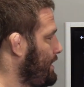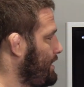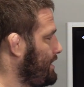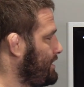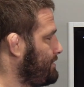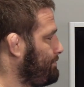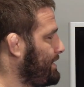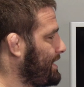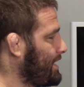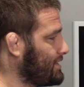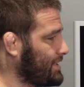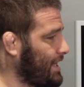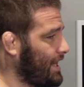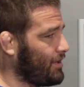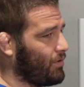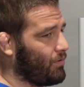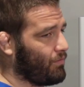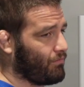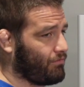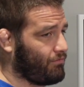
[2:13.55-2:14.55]
It's because I
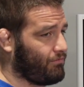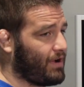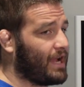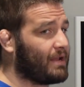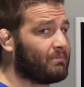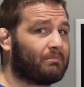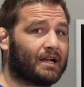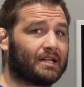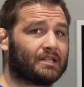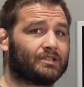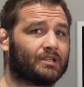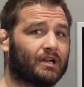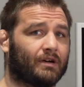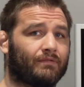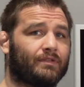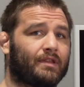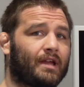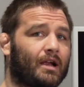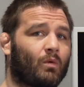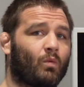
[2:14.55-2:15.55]
don't find
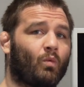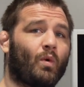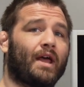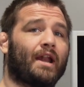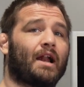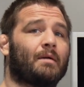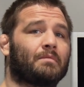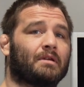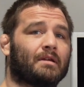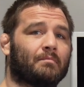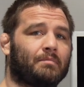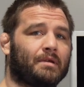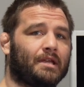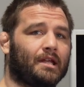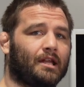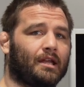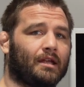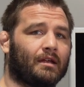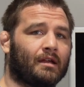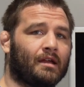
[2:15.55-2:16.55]
myself there when I'm
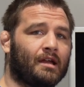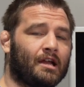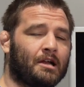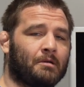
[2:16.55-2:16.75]
competing.